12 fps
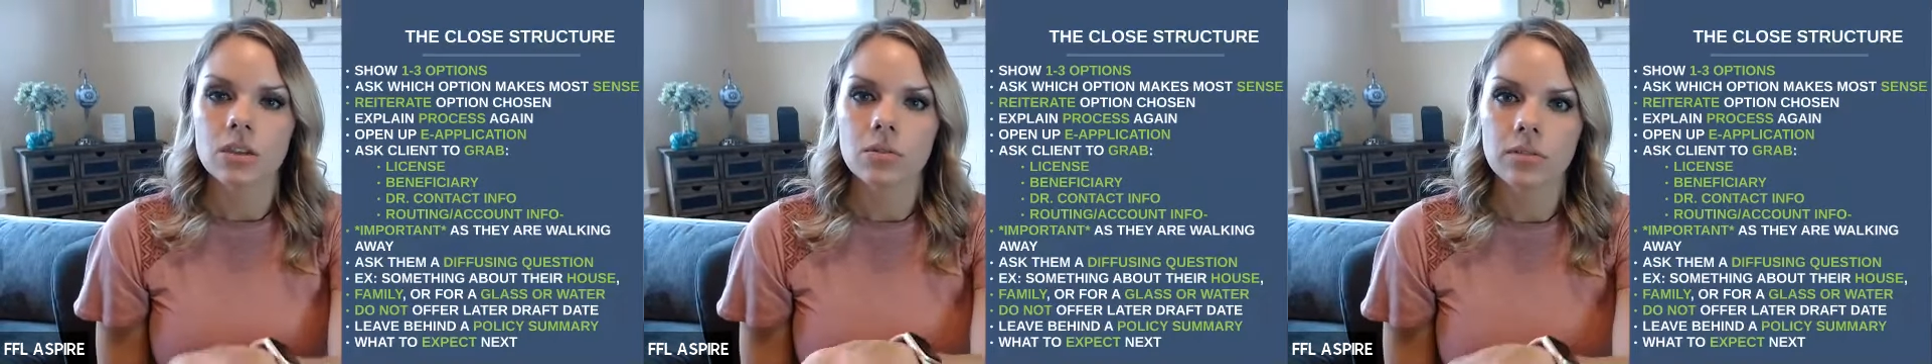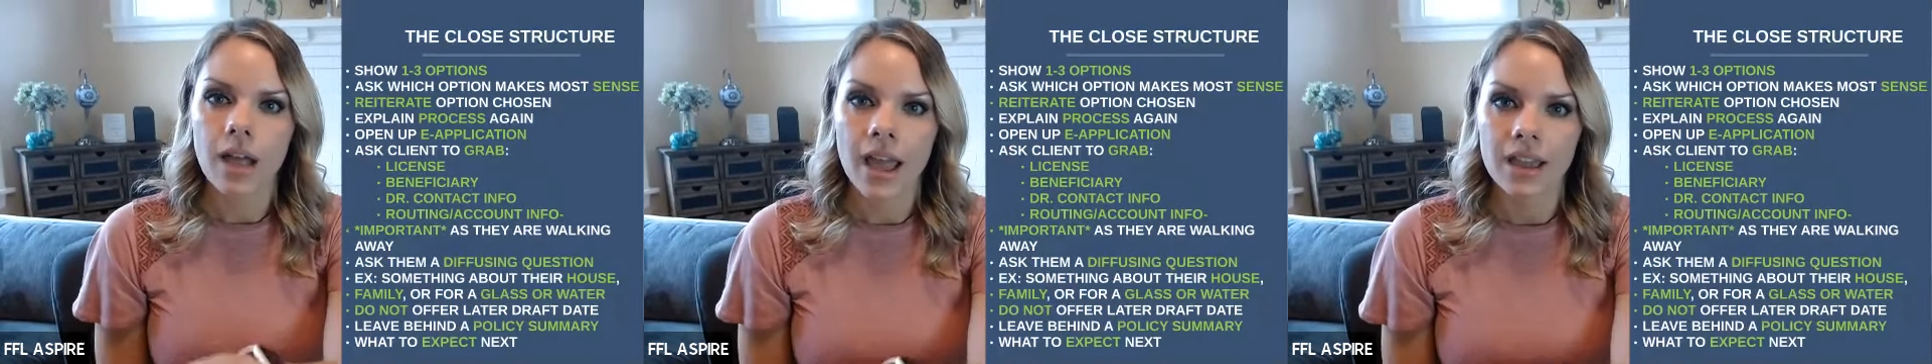you
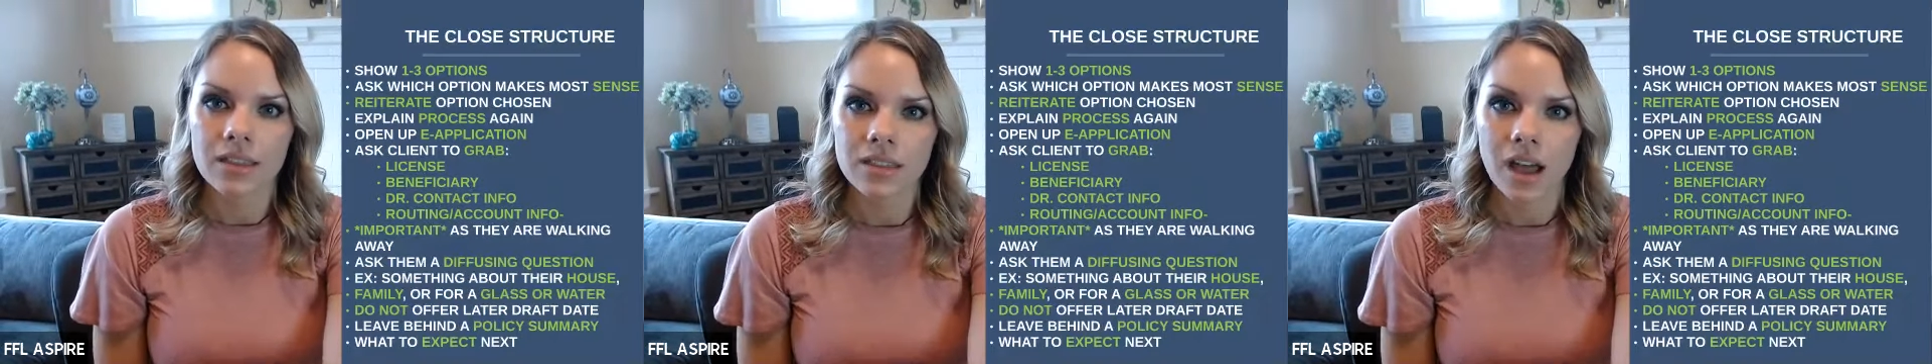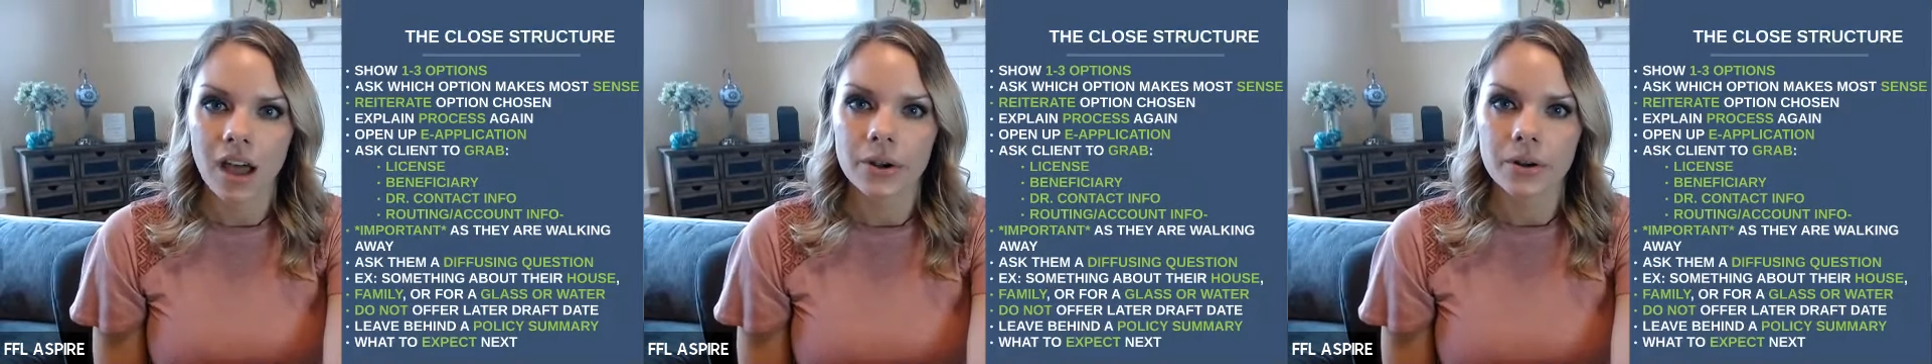like that
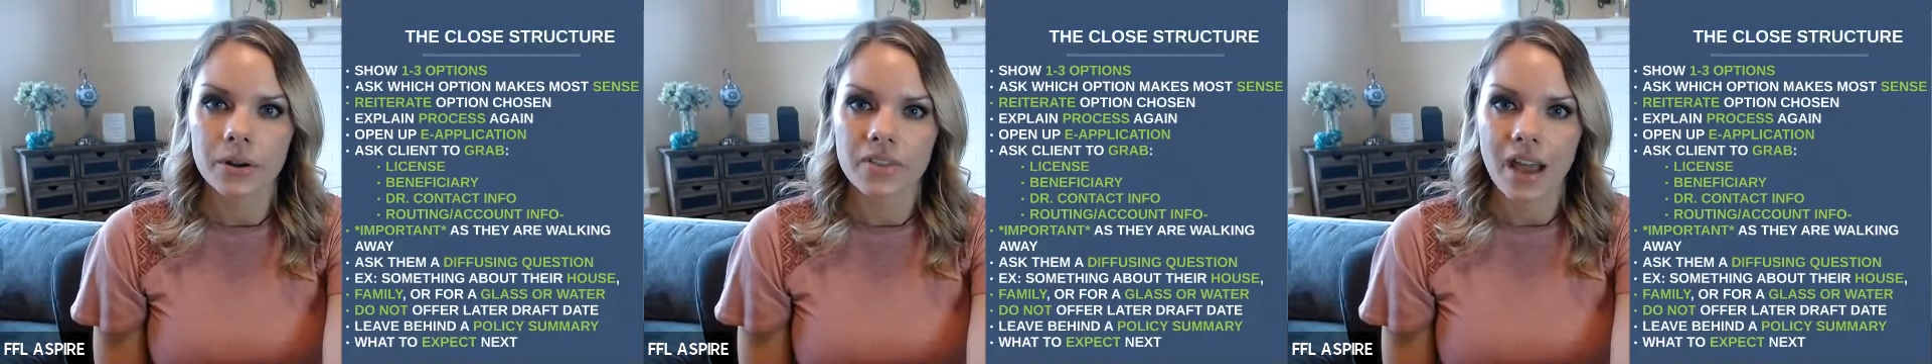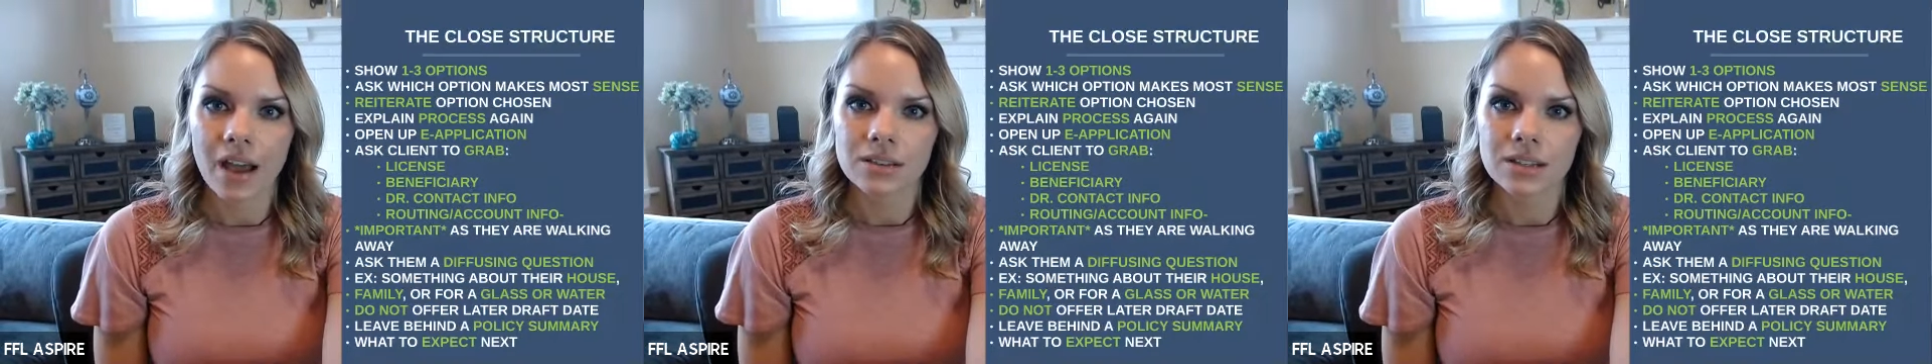the
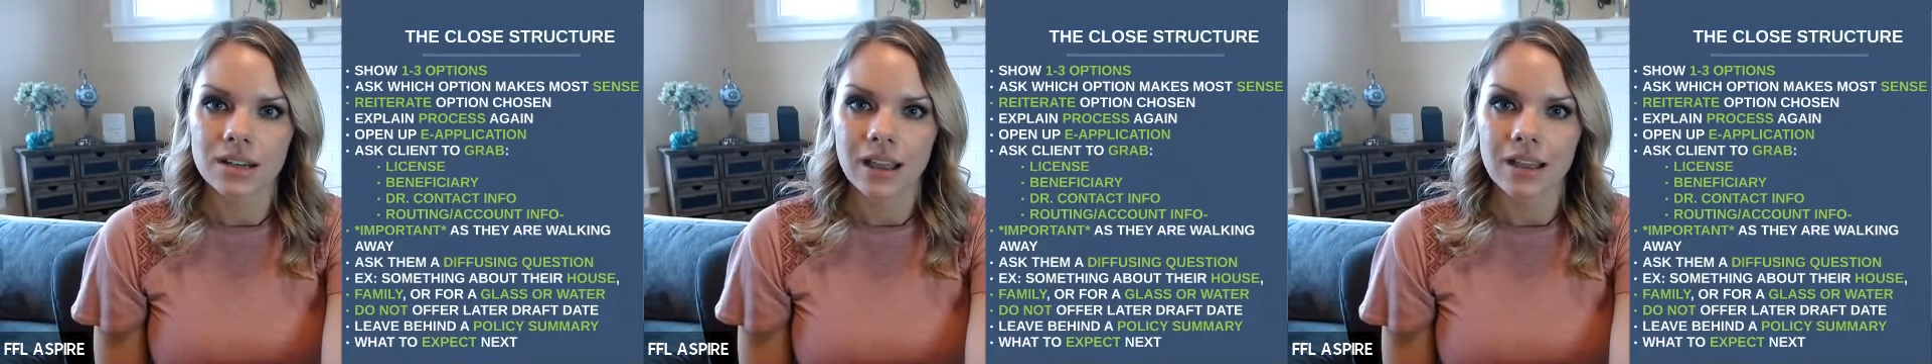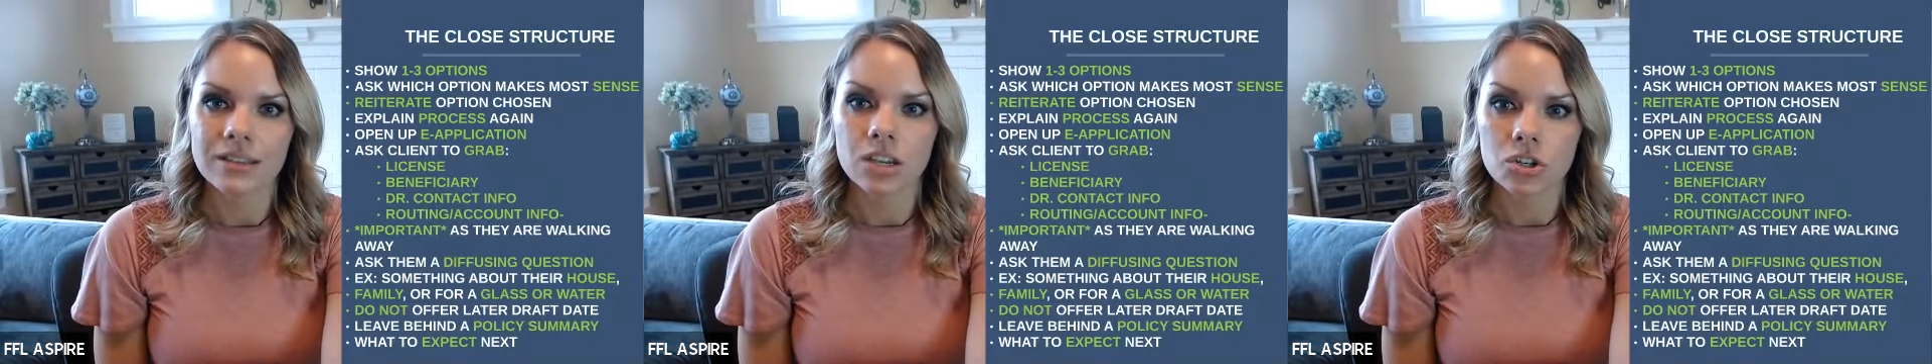100,000
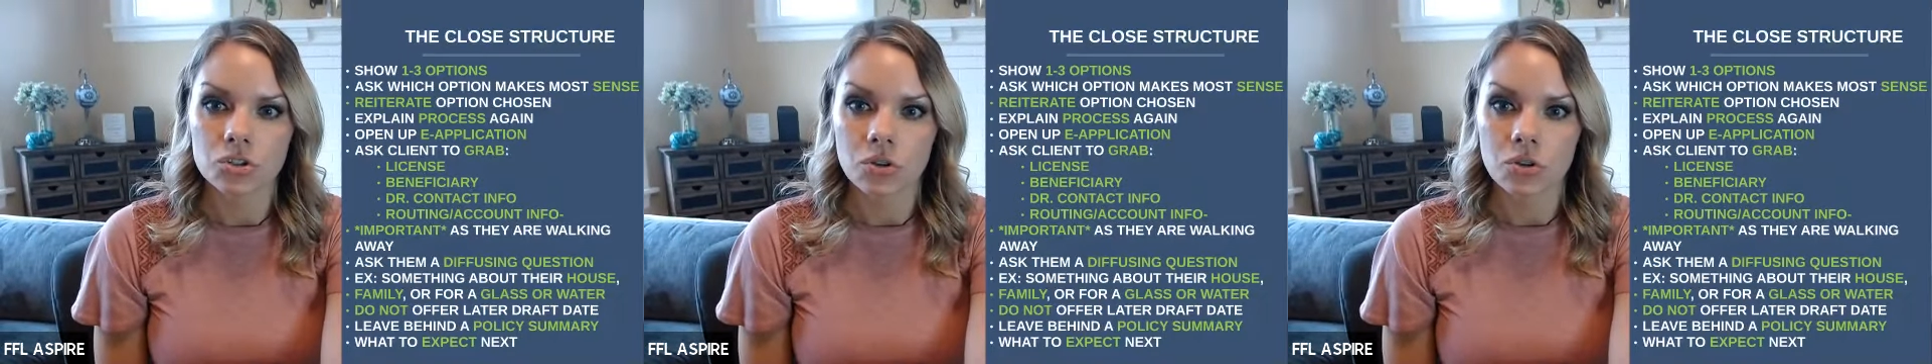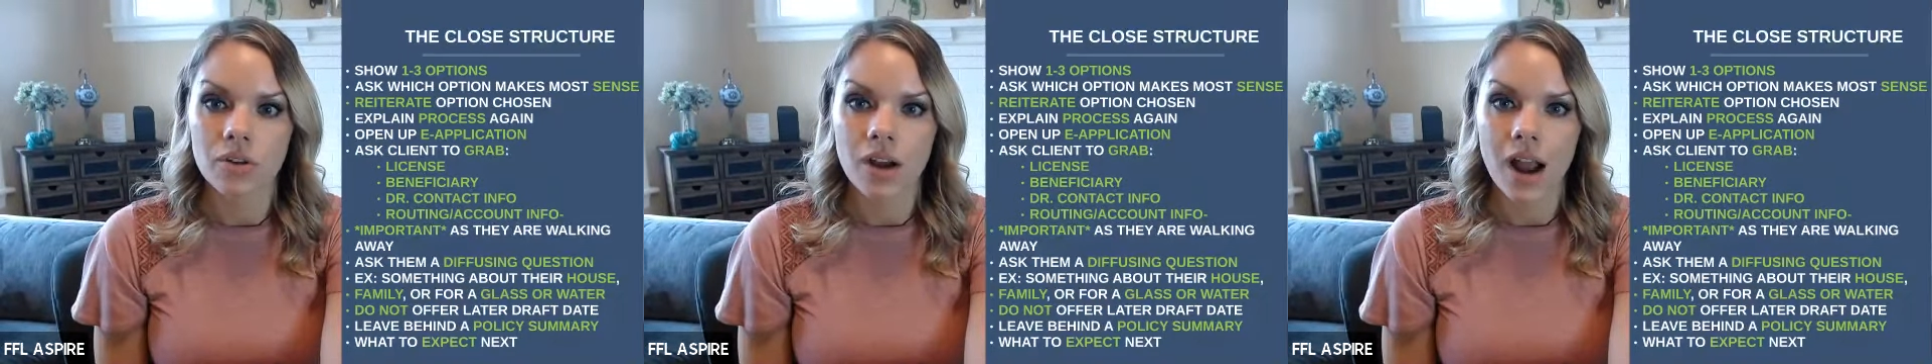additional
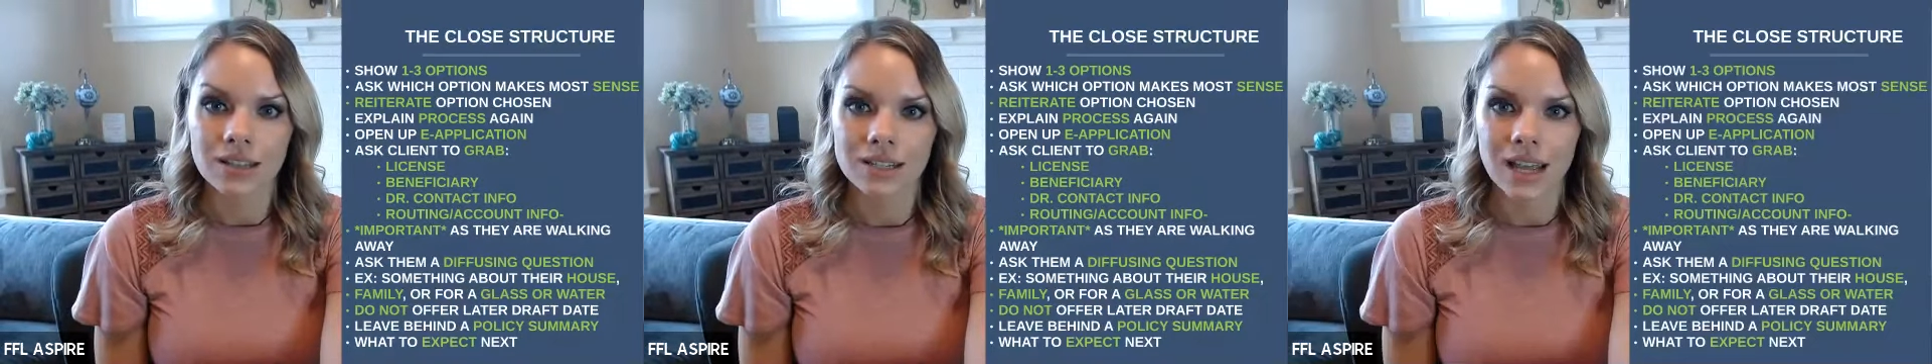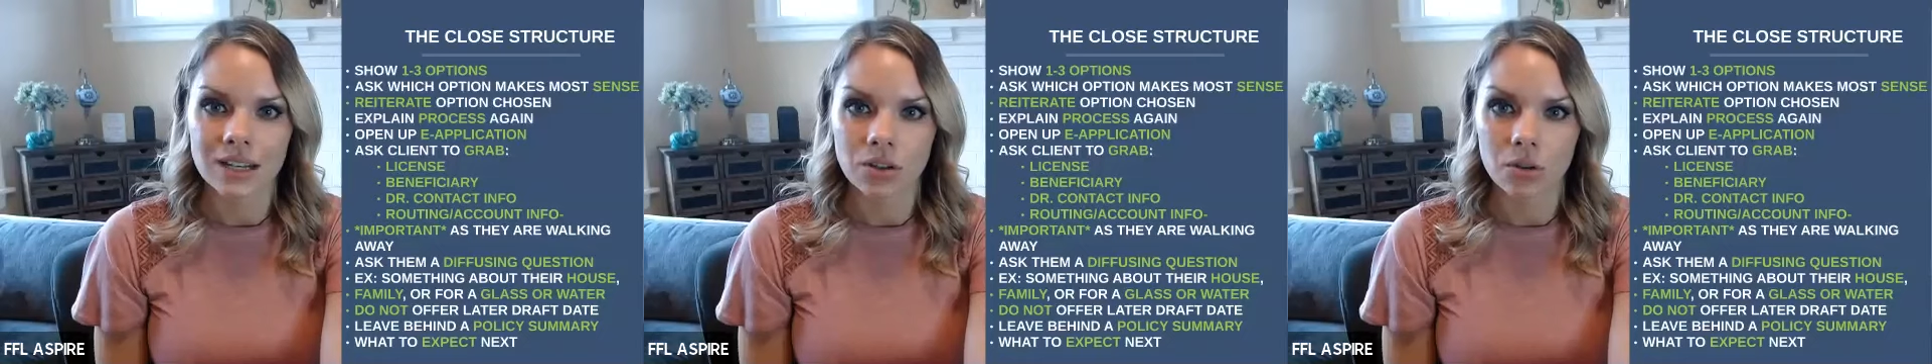for
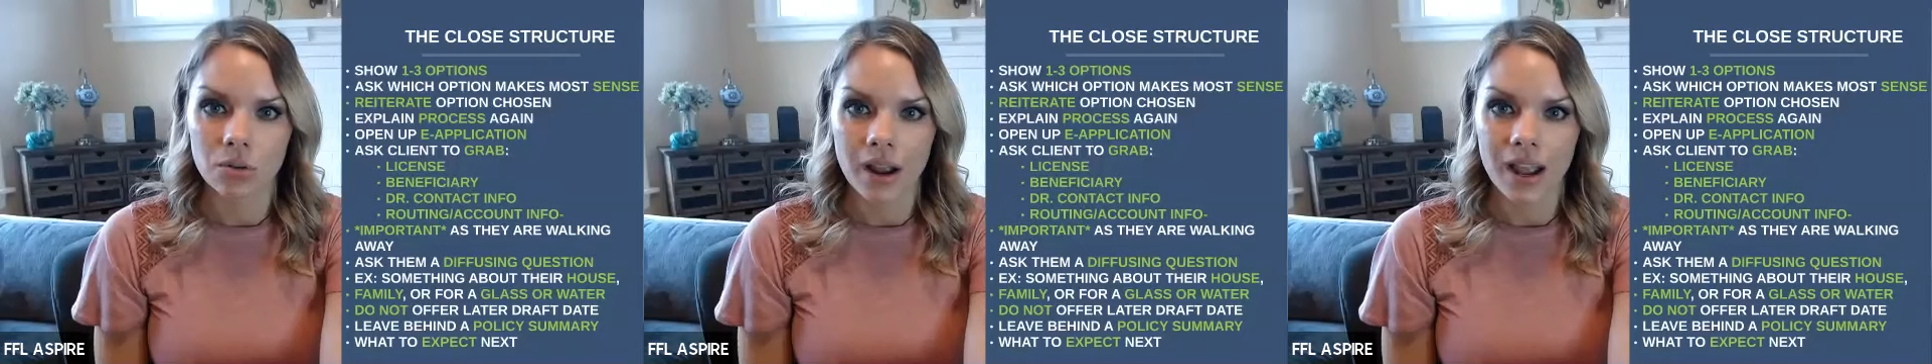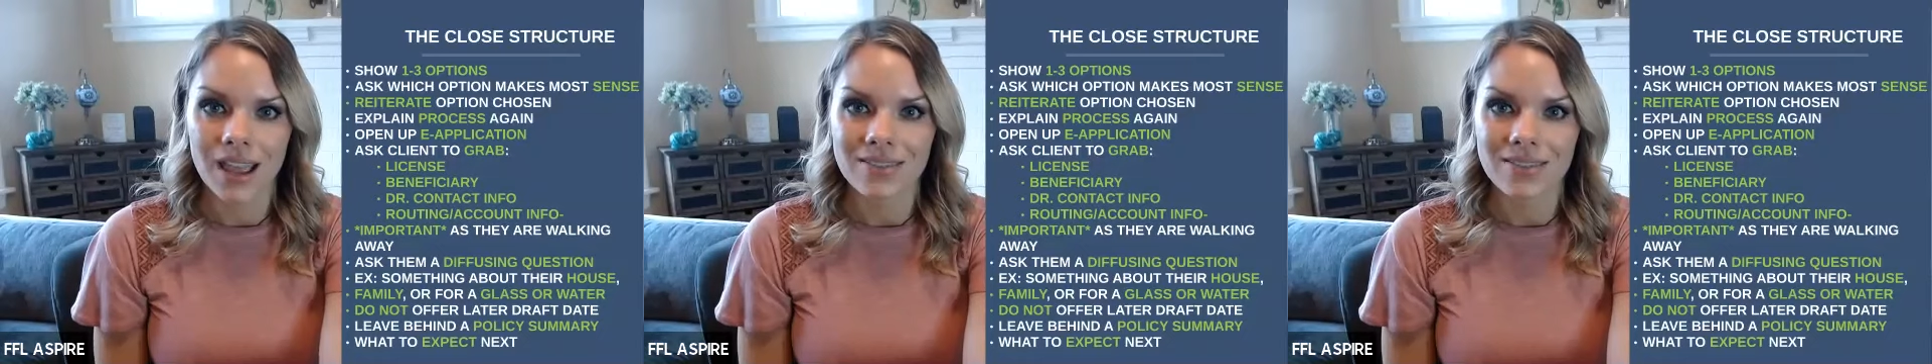accidental, right?